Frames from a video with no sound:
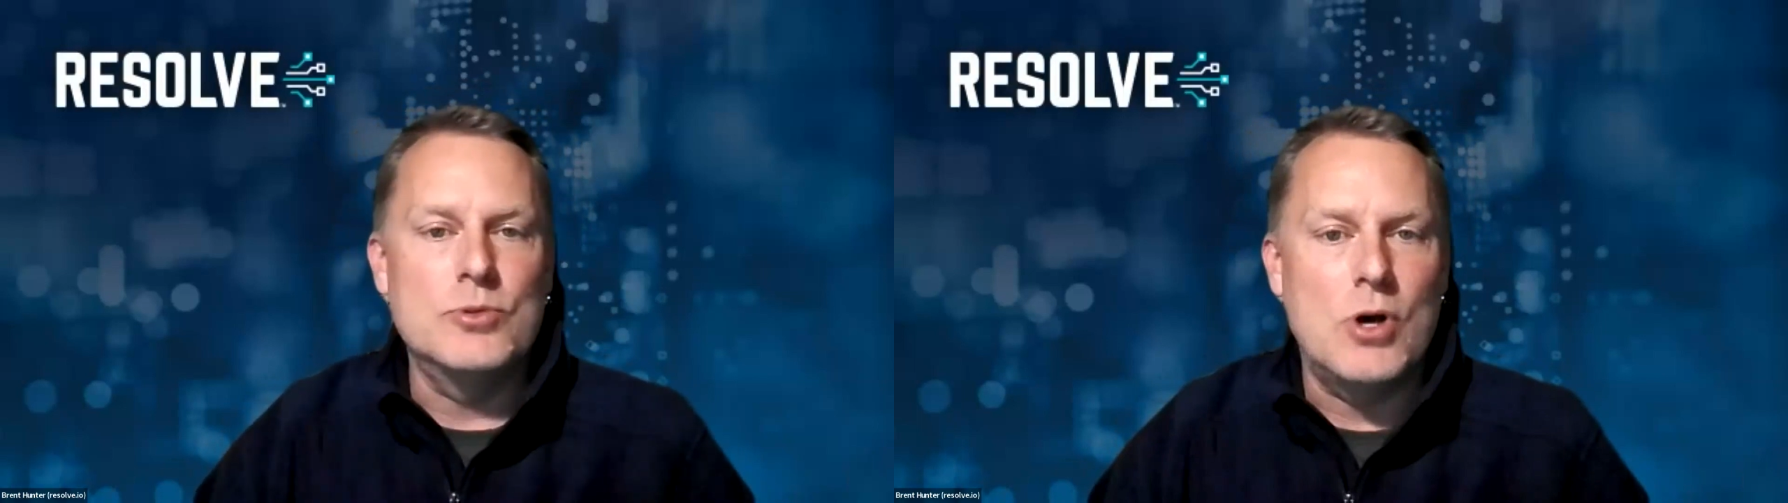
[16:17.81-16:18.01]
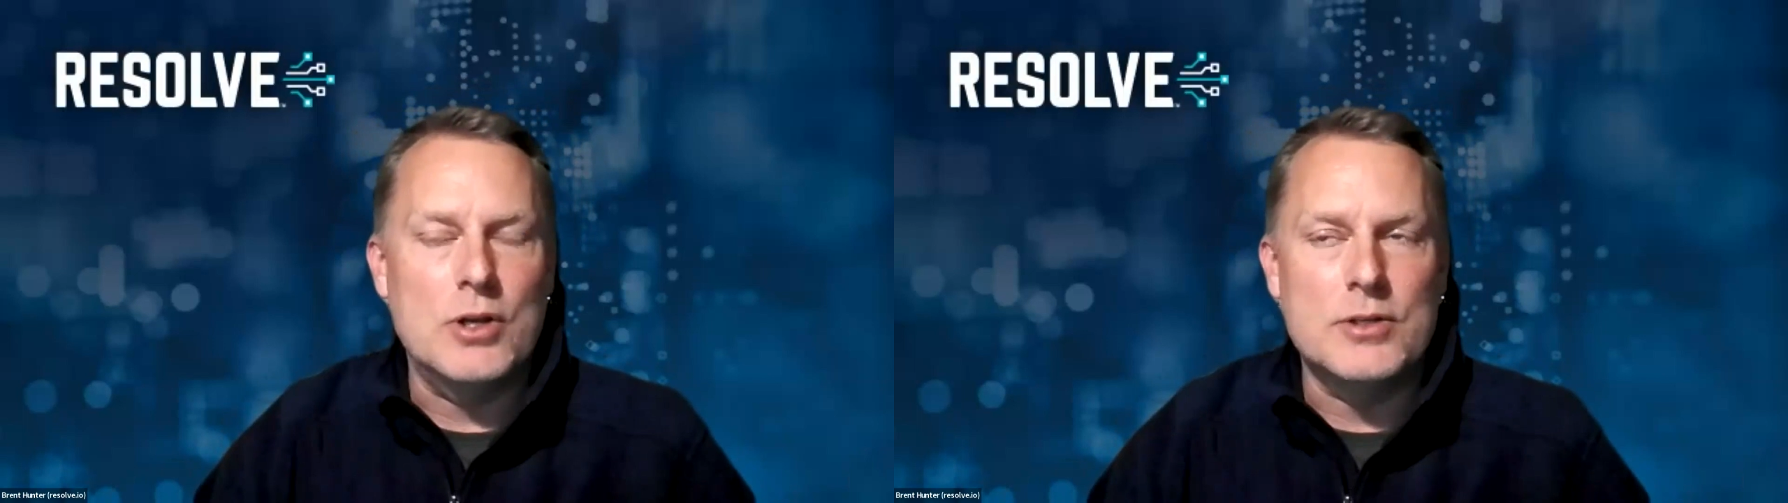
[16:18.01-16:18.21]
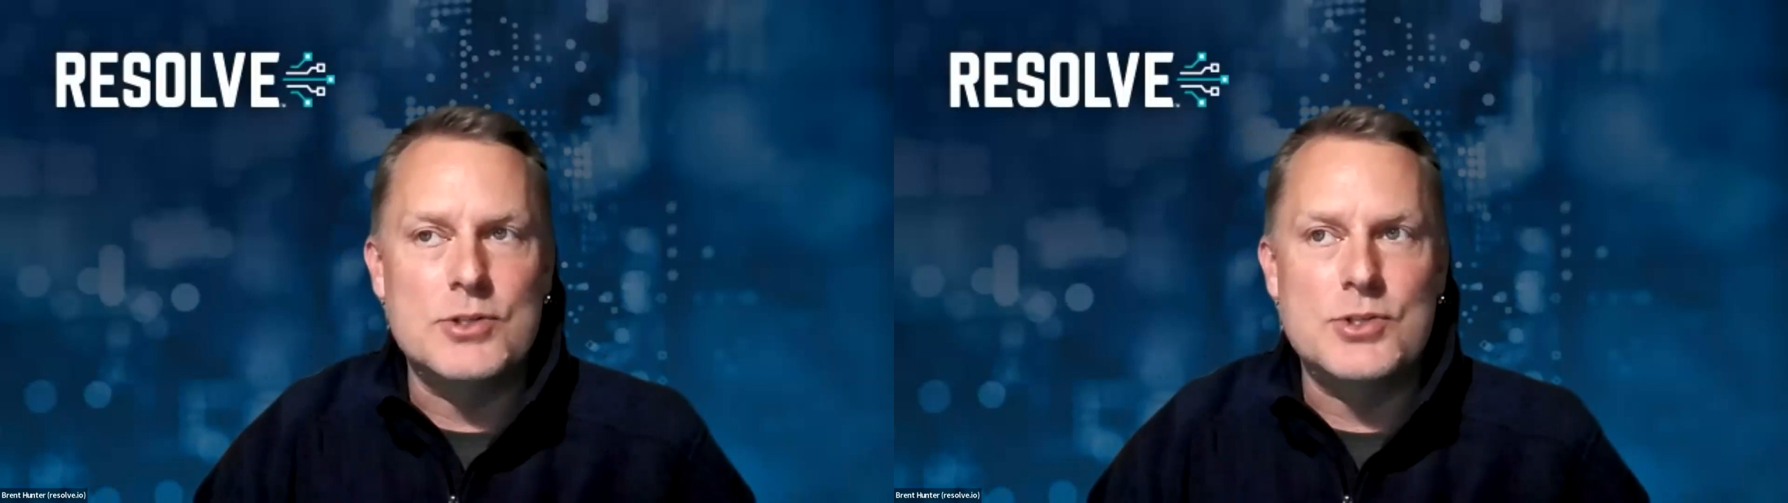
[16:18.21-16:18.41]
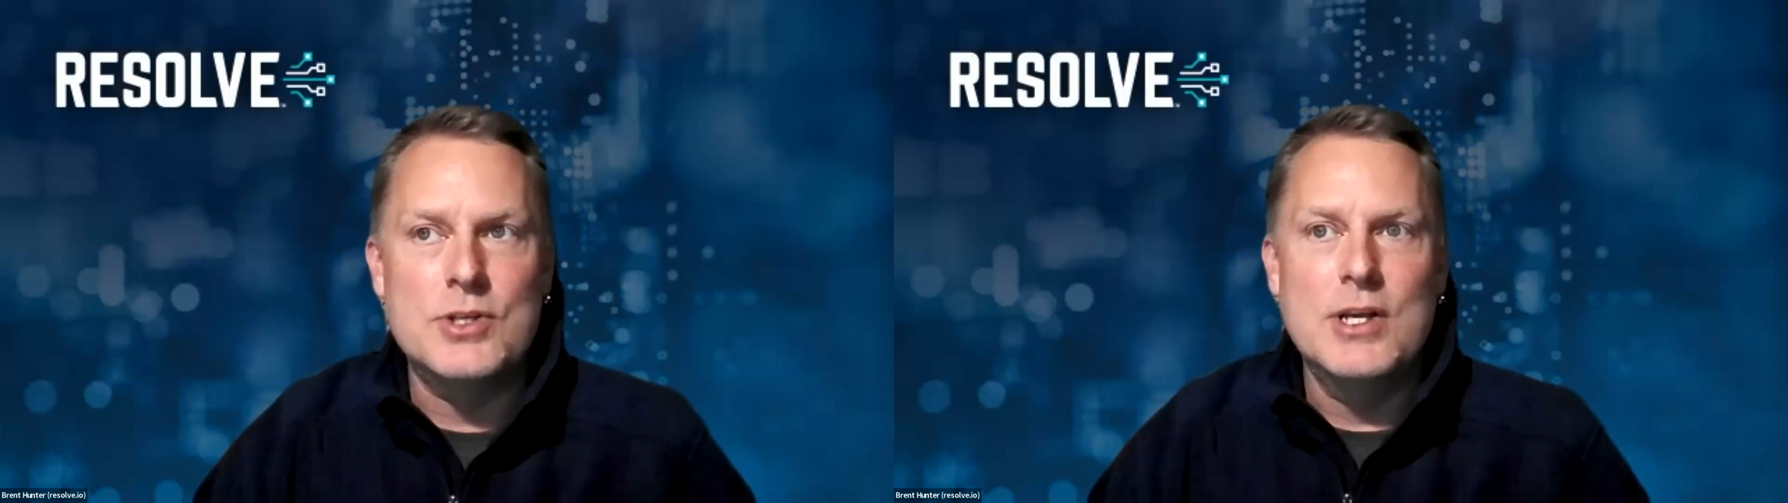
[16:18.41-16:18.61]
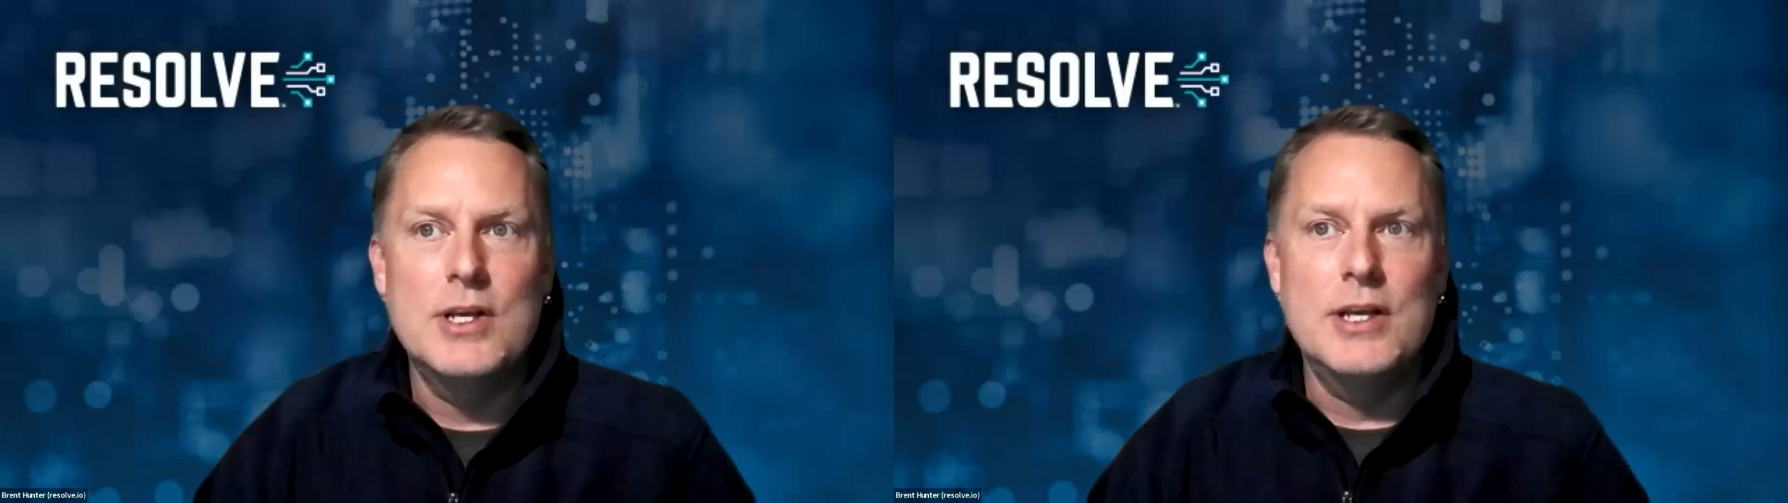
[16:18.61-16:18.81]

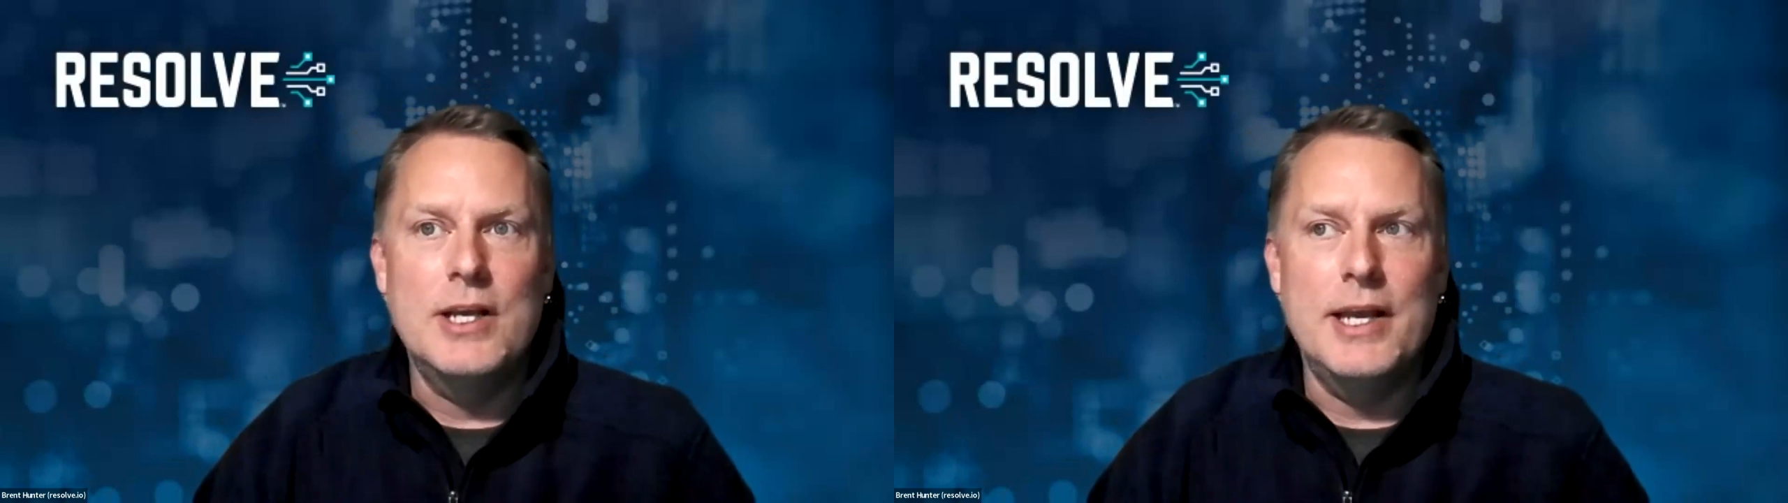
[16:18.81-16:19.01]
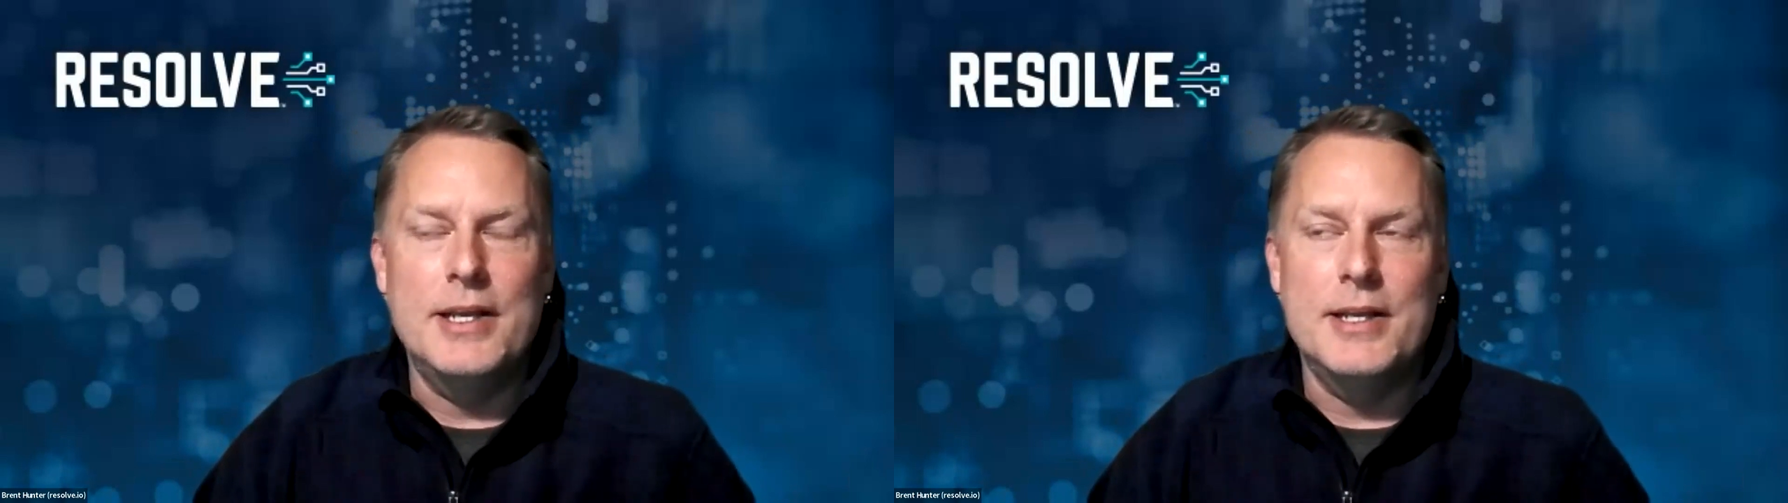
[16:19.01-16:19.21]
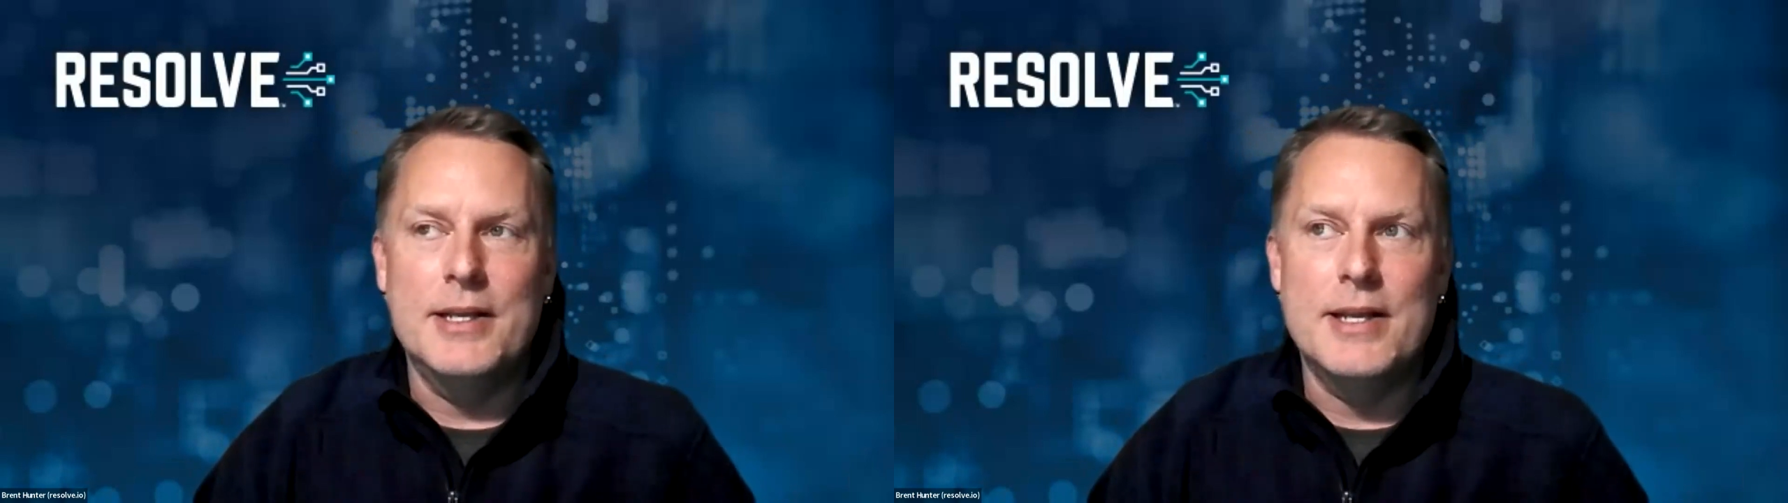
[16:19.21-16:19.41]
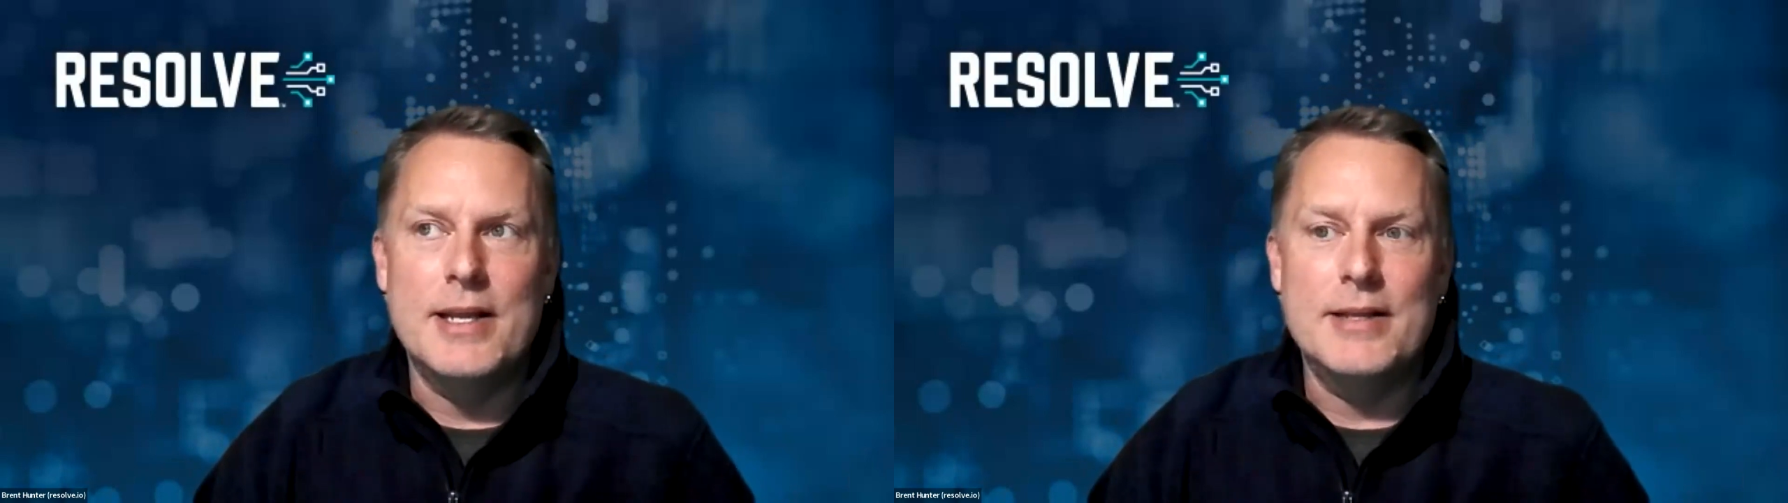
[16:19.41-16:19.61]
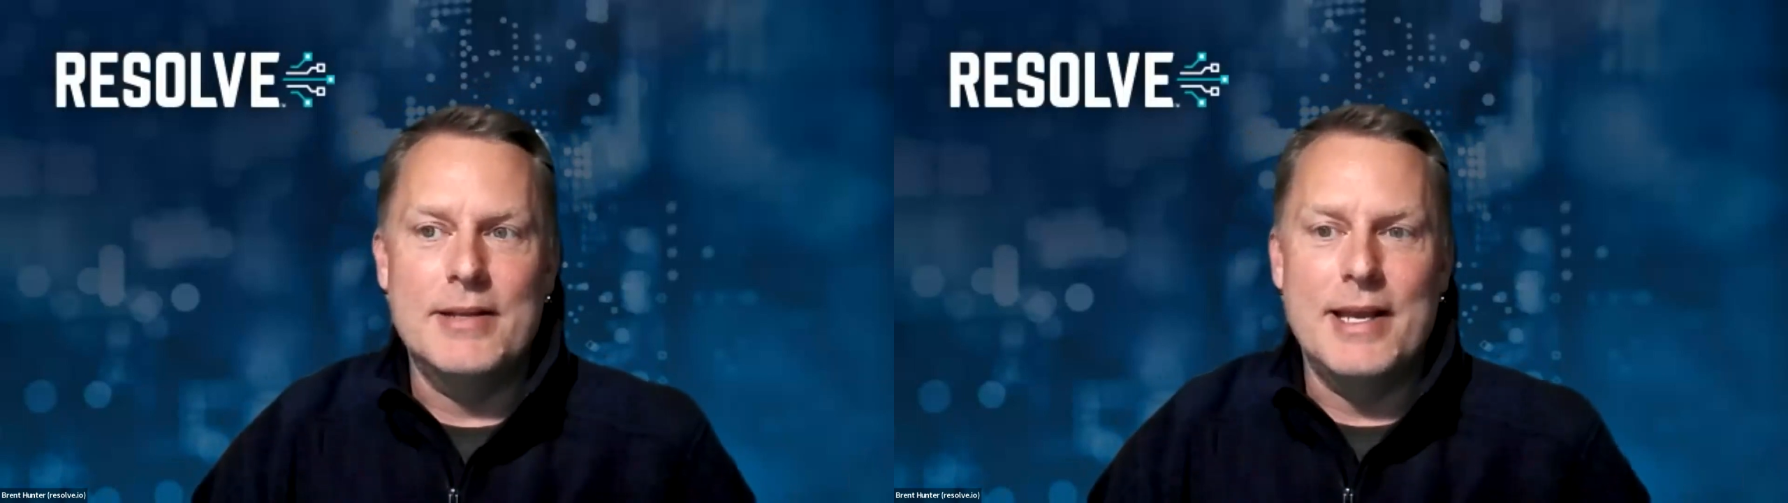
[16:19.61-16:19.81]
knowledge in